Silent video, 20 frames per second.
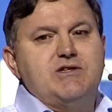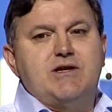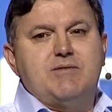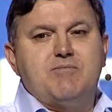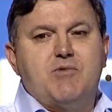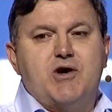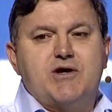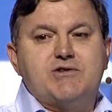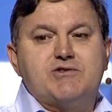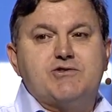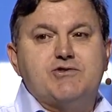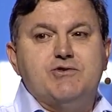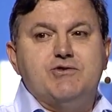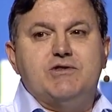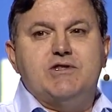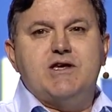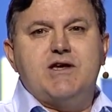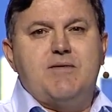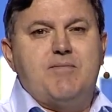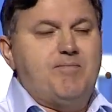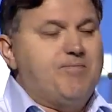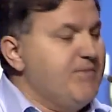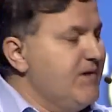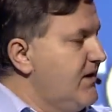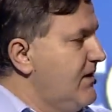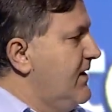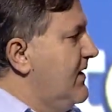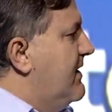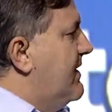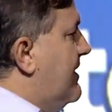that might suit them.
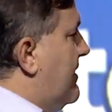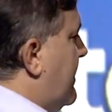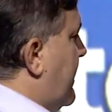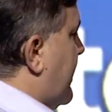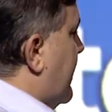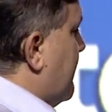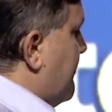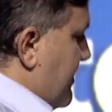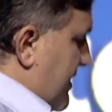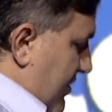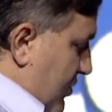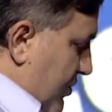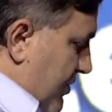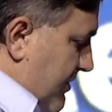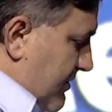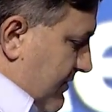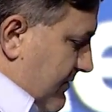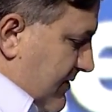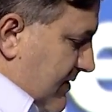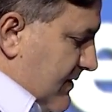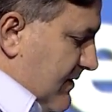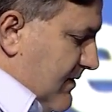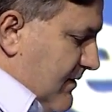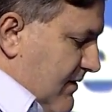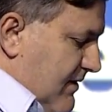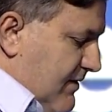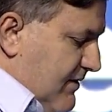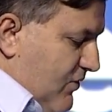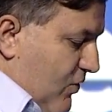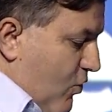Now, that can be good
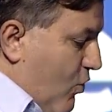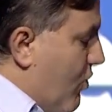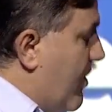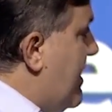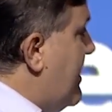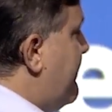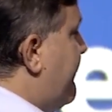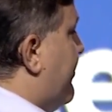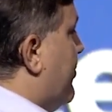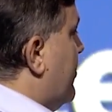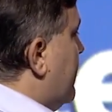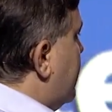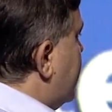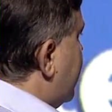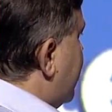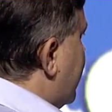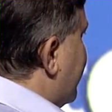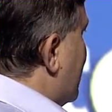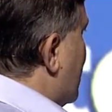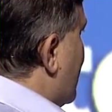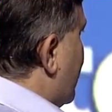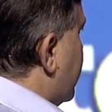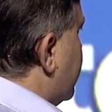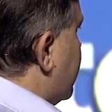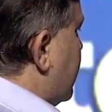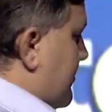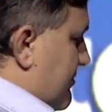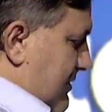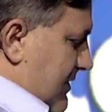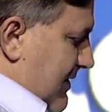or evil, of
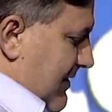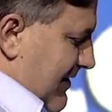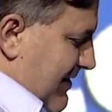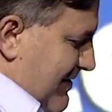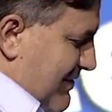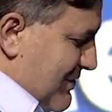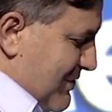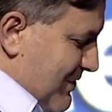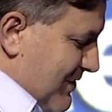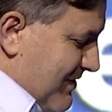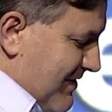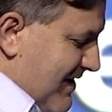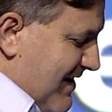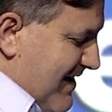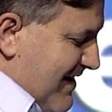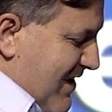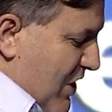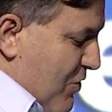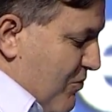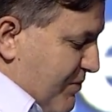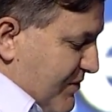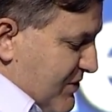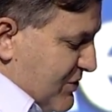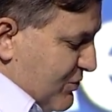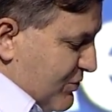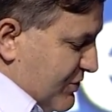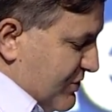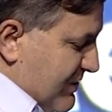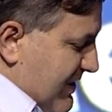course, right? Open source